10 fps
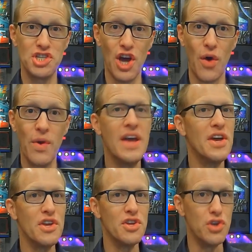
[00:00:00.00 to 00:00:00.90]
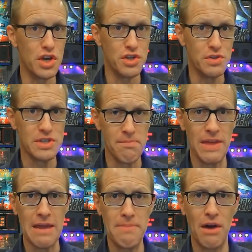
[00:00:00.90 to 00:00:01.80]
show, you can do
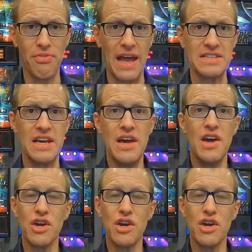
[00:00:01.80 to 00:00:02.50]
something about that.